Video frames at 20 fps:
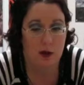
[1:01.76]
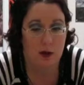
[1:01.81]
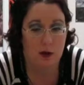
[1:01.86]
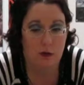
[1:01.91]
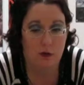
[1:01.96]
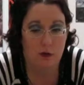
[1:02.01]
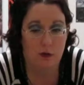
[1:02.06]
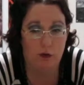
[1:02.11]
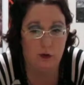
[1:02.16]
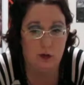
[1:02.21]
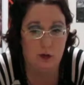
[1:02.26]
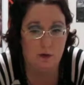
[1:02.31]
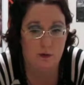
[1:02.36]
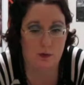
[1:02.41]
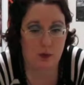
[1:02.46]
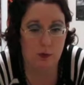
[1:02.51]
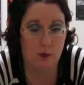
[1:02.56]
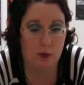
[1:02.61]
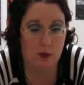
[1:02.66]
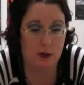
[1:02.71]
just to give
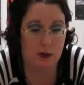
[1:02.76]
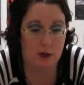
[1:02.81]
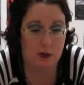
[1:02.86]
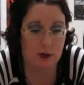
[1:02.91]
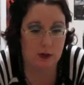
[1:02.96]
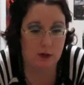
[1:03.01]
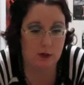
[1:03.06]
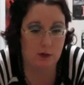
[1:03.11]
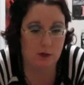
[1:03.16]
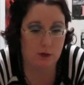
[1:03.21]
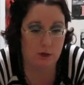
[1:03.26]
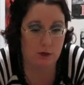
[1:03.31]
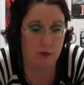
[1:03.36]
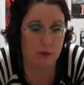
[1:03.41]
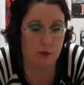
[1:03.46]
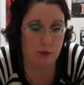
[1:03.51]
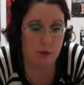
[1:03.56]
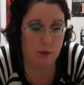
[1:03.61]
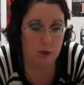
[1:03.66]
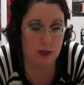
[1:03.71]
you an idea of the
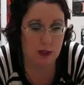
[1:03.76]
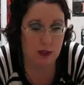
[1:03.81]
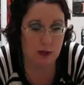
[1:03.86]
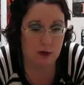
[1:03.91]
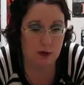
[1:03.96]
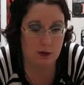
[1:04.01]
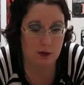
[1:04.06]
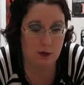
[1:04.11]
story,